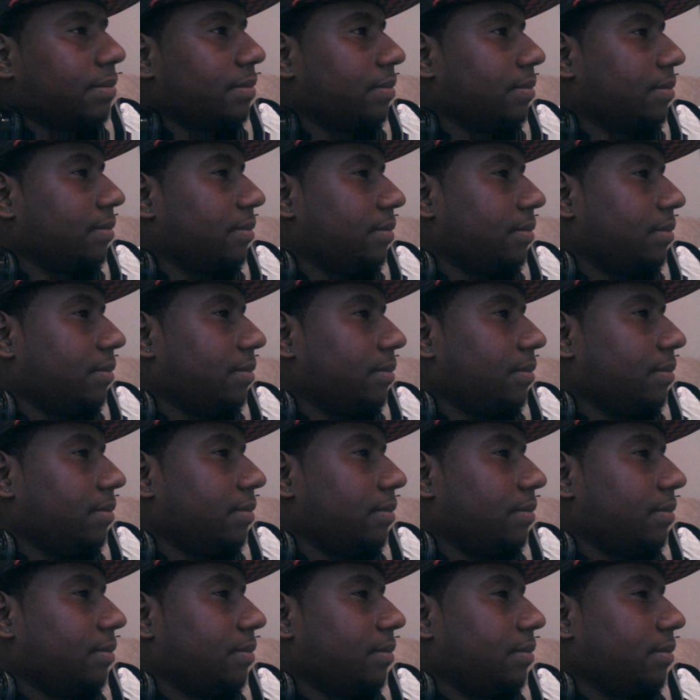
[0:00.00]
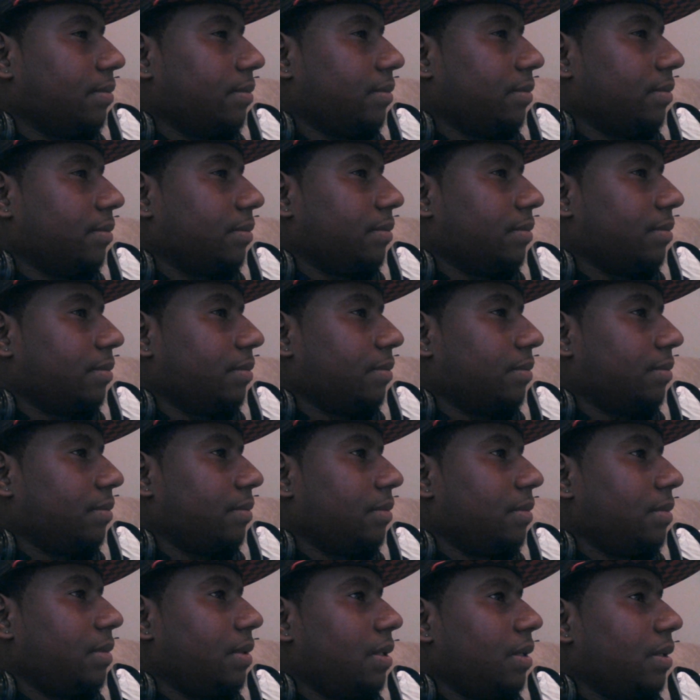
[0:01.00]

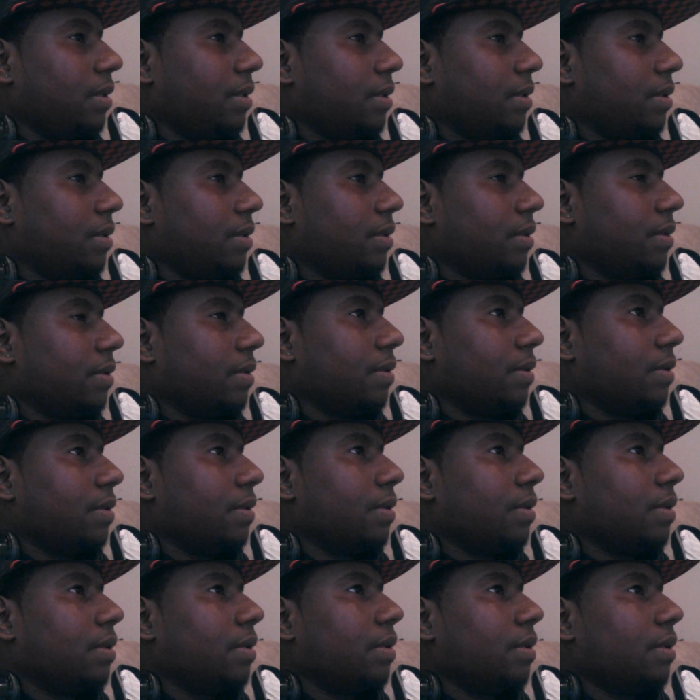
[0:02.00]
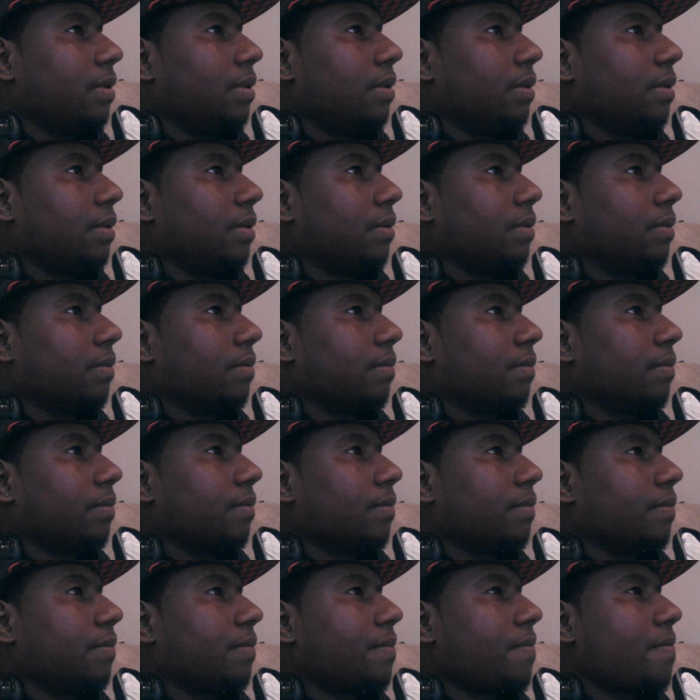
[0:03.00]

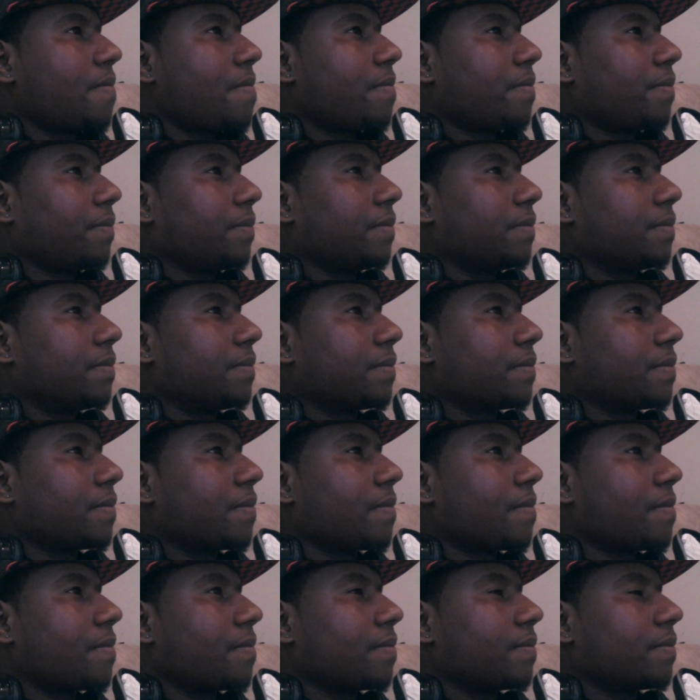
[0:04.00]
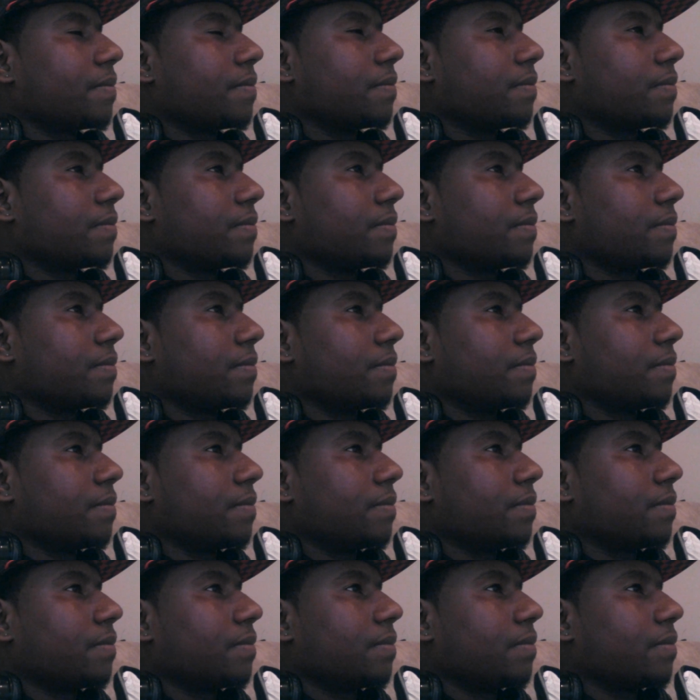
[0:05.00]

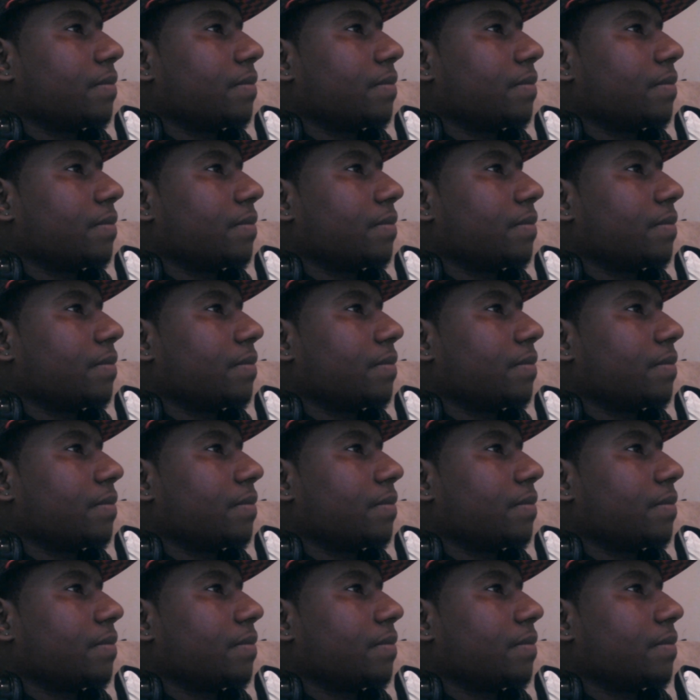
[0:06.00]
No one is speaking in this clip.